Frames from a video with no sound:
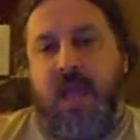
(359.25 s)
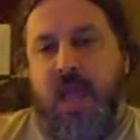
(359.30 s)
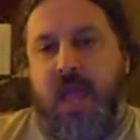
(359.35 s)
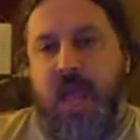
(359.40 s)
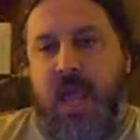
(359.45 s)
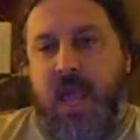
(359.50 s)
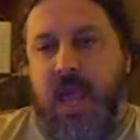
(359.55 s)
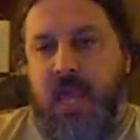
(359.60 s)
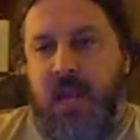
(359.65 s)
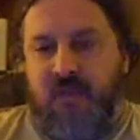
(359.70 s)

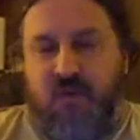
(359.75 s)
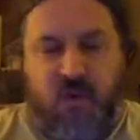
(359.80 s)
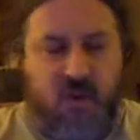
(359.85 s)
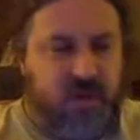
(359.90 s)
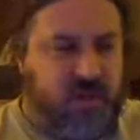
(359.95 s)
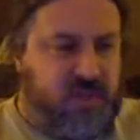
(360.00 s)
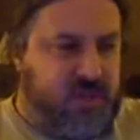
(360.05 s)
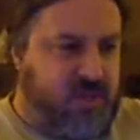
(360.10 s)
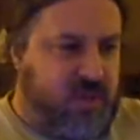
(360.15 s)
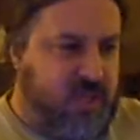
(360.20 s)
and of
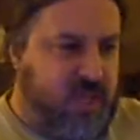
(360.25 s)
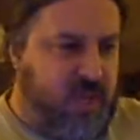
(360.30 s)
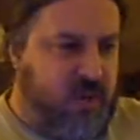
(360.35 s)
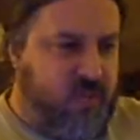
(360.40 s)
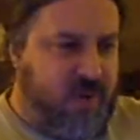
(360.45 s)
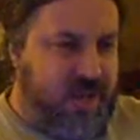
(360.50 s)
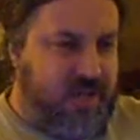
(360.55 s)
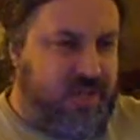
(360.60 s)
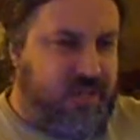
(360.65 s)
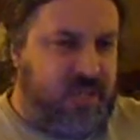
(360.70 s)
course the
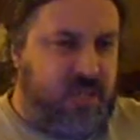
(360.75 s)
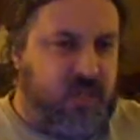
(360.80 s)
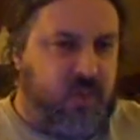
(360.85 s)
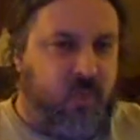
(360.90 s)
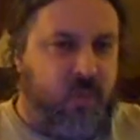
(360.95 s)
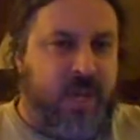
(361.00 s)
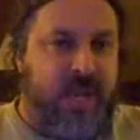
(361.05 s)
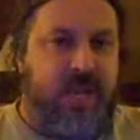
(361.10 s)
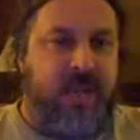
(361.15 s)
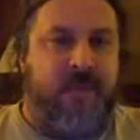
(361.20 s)
rest of this
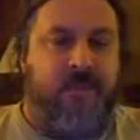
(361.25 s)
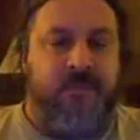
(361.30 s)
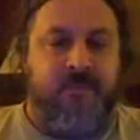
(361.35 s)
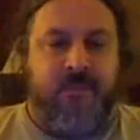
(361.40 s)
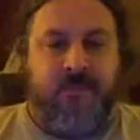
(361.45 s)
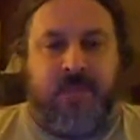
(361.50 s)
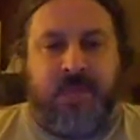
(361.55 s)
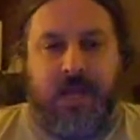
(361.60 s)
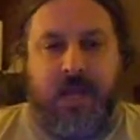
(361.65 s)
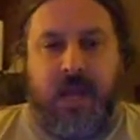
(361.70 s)
week
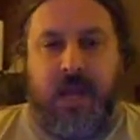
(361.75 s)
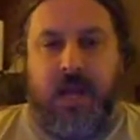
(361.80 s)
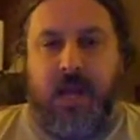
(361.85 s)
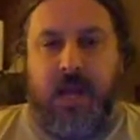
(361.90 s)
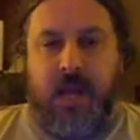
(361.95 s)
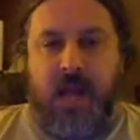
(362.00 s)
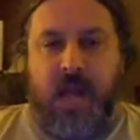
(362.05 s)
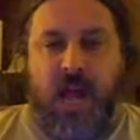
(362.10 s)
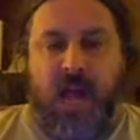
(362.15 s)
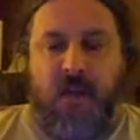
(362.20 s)

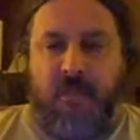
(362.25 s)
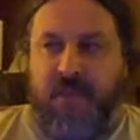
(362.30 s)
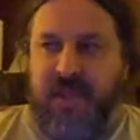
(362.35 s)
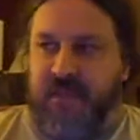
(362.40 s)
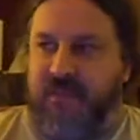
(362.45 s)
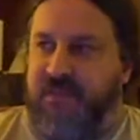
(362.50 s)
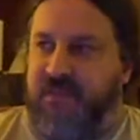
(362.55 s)
uh, I'll be